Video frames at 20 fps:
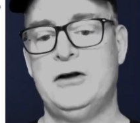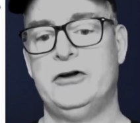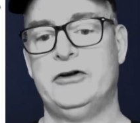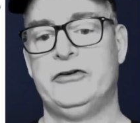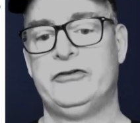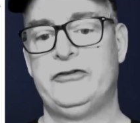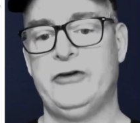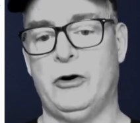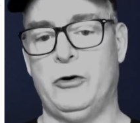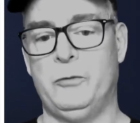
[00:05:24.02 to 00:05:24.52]

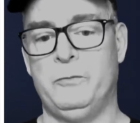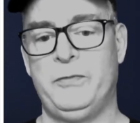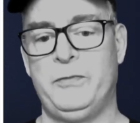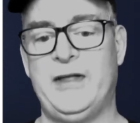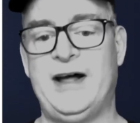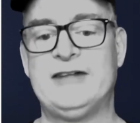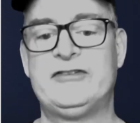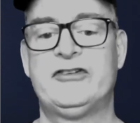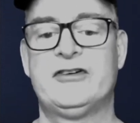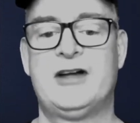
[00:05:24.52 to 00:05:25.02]
So
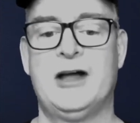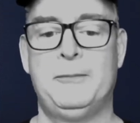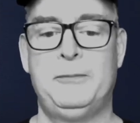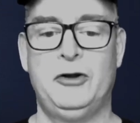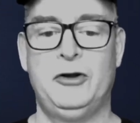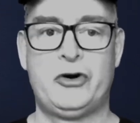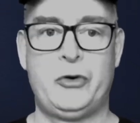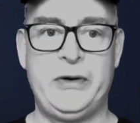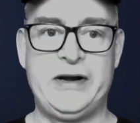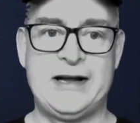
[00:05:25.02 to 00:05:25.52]
that's a couple
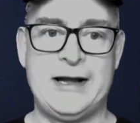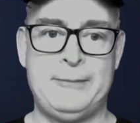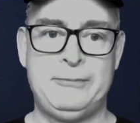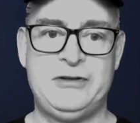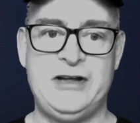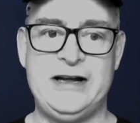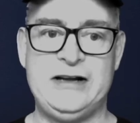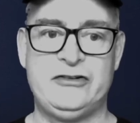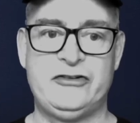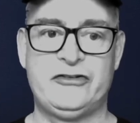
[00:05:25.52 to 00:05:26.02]
of quick
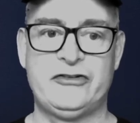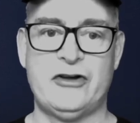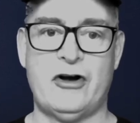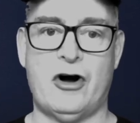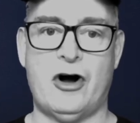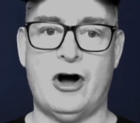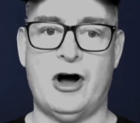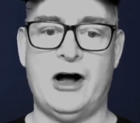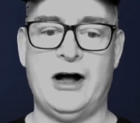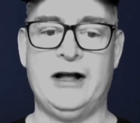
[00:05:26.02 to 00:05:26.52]
updates
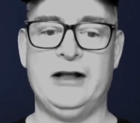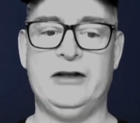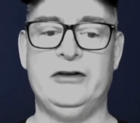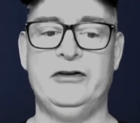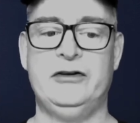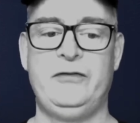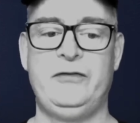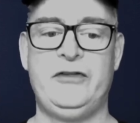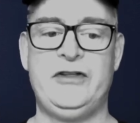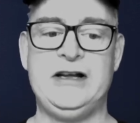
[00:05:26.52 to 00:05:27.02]

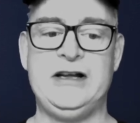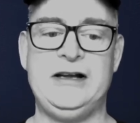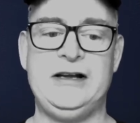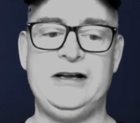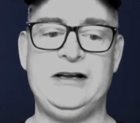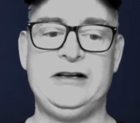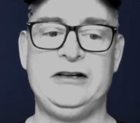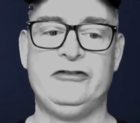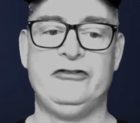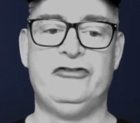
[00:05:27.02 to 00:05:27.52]
on
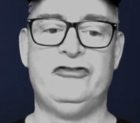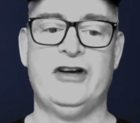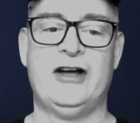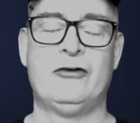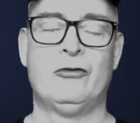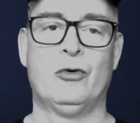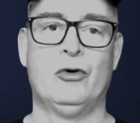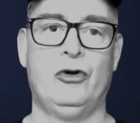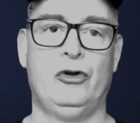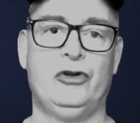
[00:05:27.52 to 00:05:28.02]
the
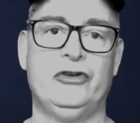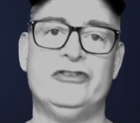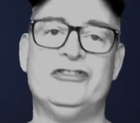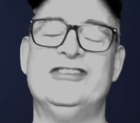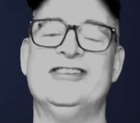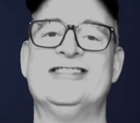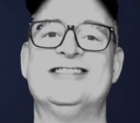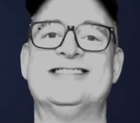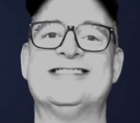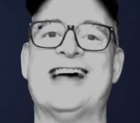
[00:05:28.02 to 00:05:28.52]
general
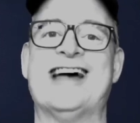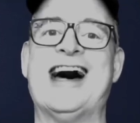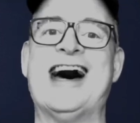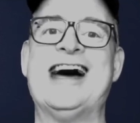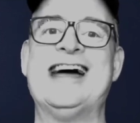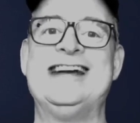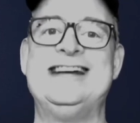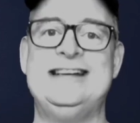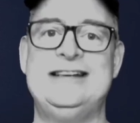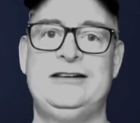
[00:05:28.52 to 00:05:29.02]

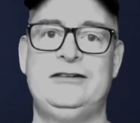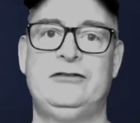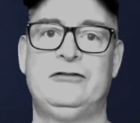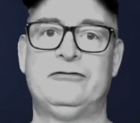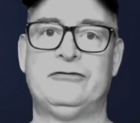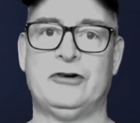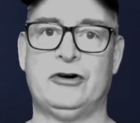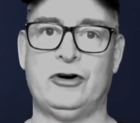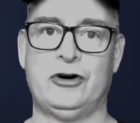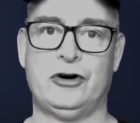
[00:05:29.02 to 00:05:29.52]
design
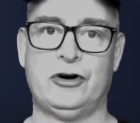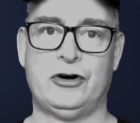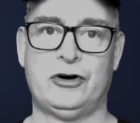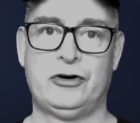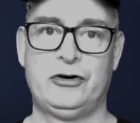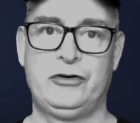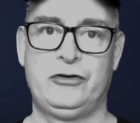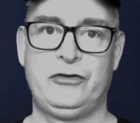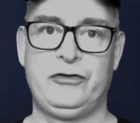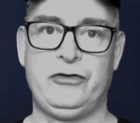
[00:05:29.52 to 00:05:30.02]
for
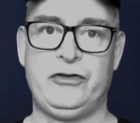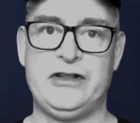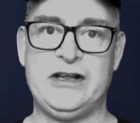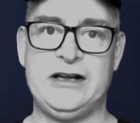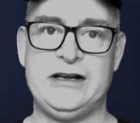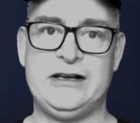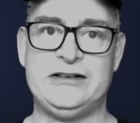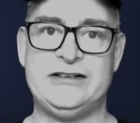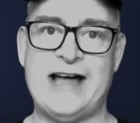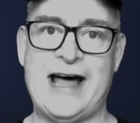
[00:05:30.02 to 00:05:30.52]

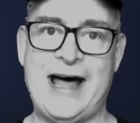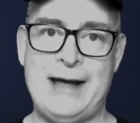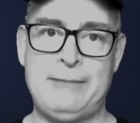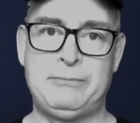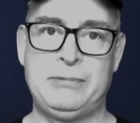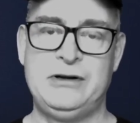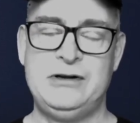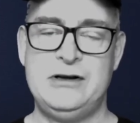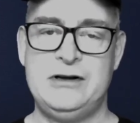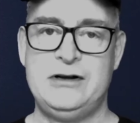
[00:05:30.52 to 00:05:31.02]
the
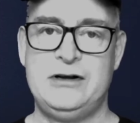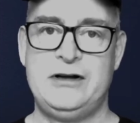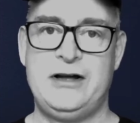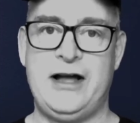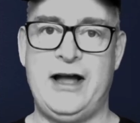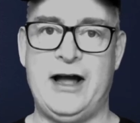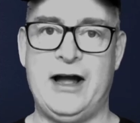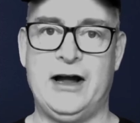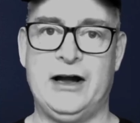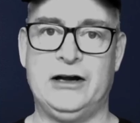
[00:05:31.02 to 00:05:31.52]
dApp.
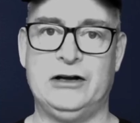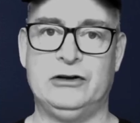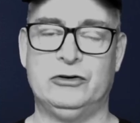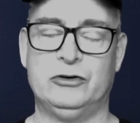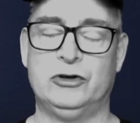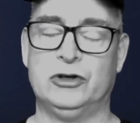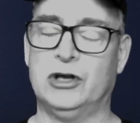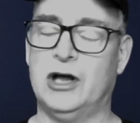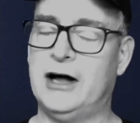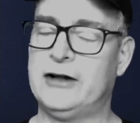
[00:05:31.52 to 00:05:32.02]

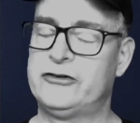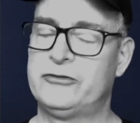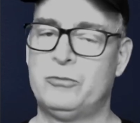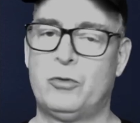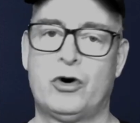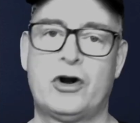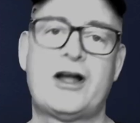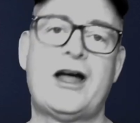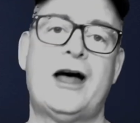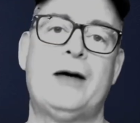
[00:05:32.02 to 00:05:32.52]
Lots
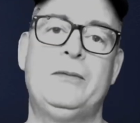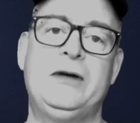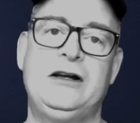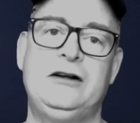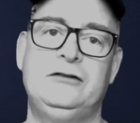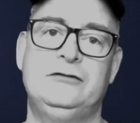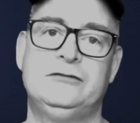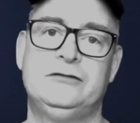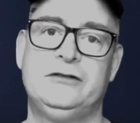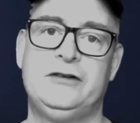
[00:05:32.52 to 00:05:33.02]
more coming.
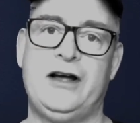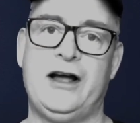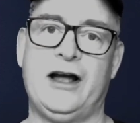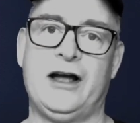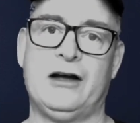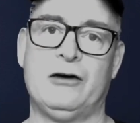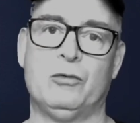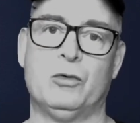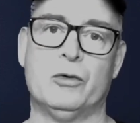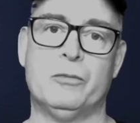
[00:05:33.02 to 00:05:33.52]

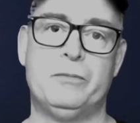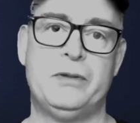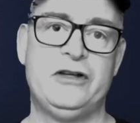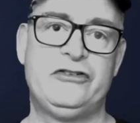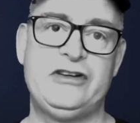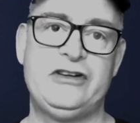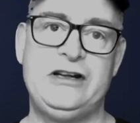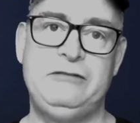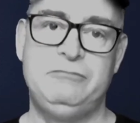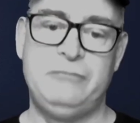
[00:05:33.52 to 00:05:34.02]
We're
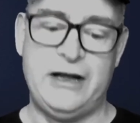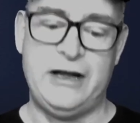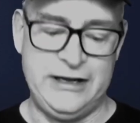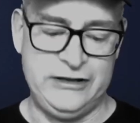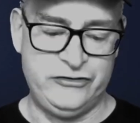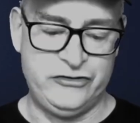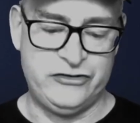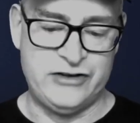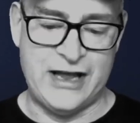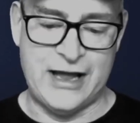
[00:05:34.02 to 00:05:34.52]
busy,
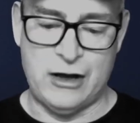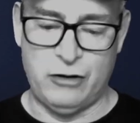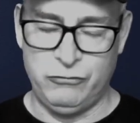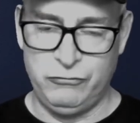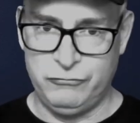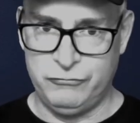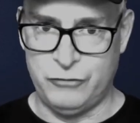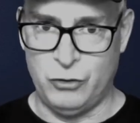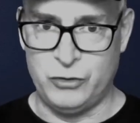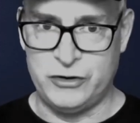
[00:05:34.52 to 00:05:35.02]
heads
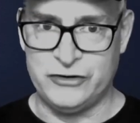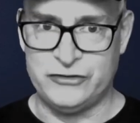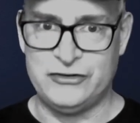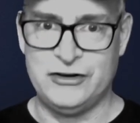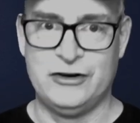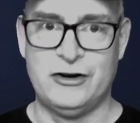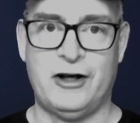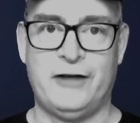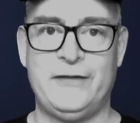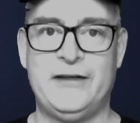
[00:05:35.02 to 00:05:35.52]
down, focused
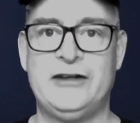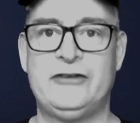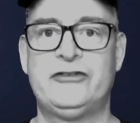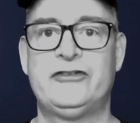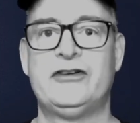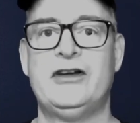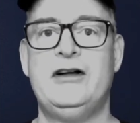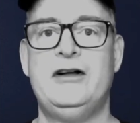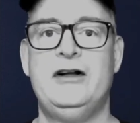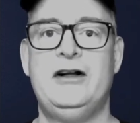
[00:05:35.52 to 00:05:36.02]
in on
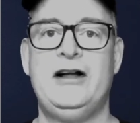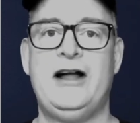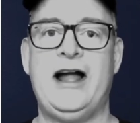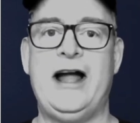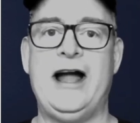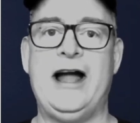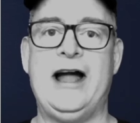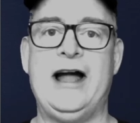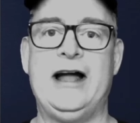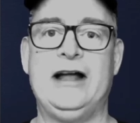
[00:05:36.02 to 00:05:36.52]
this,
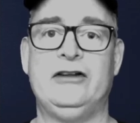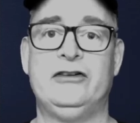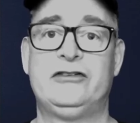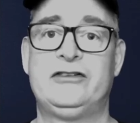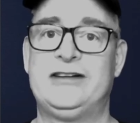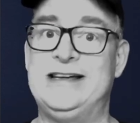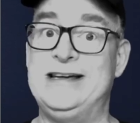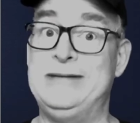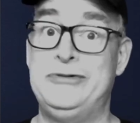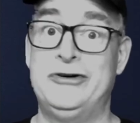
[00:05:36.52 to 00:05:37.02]
and
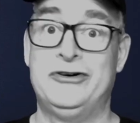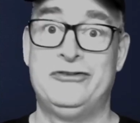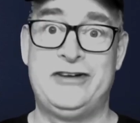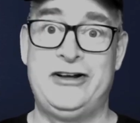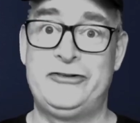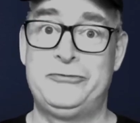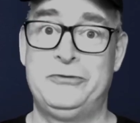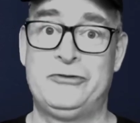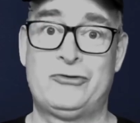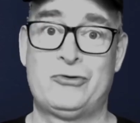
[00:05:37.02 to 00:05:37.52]
keep your
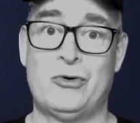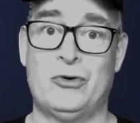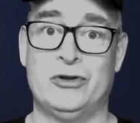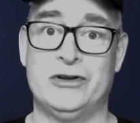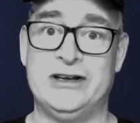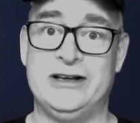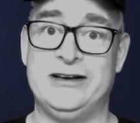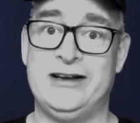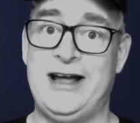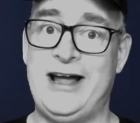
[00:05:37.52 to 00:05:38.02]
investments rolling in.